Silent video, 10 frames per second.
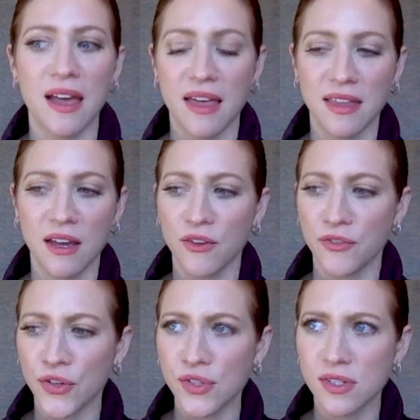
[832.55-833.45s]
I think our
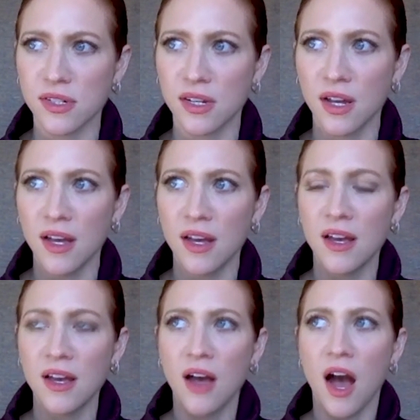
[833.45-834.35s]
first
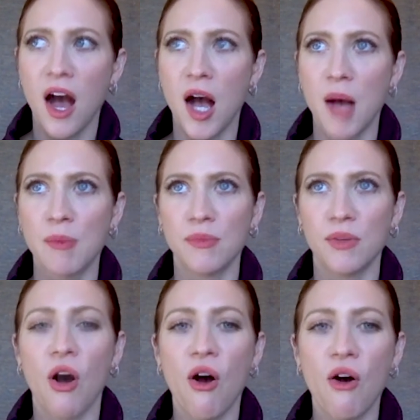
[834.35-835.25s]
um,
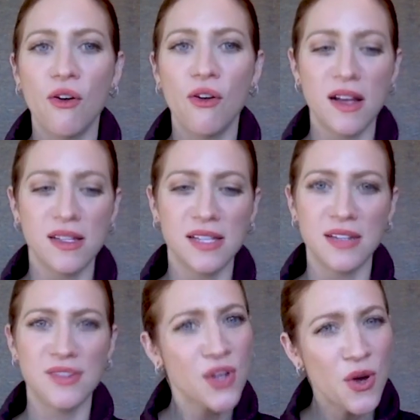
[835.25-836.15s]
call, I
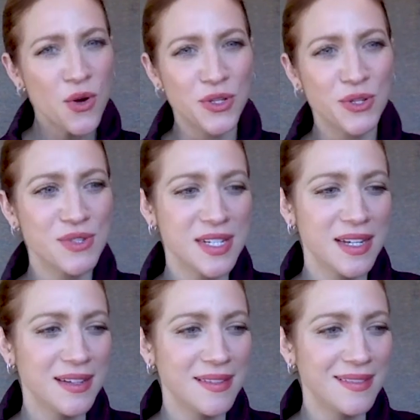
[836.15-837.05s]
said, So you
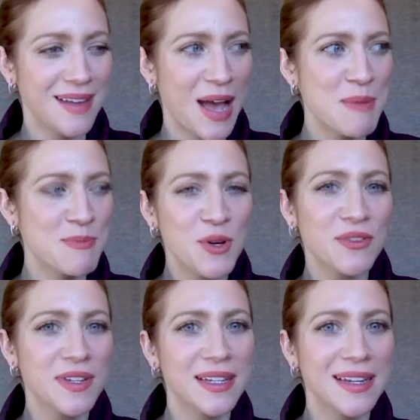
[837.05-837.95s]
did a
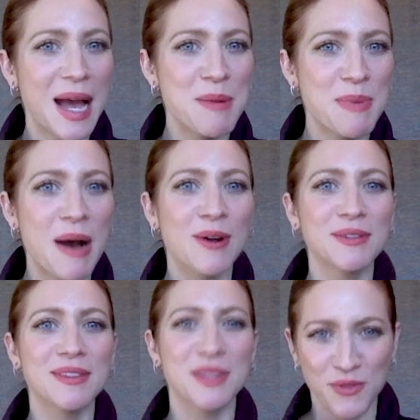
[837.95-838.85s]
movie
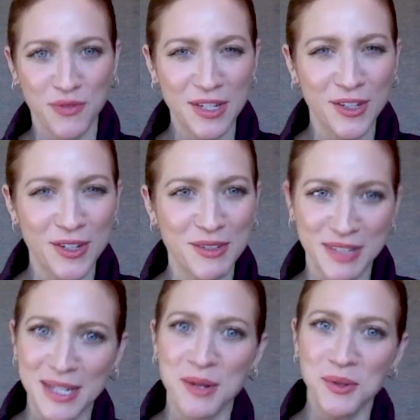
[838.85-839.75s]
about the fear of
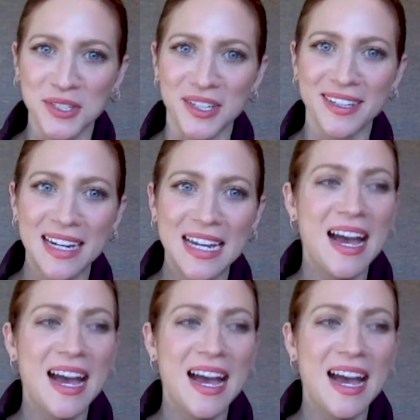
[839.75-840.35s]
getting older.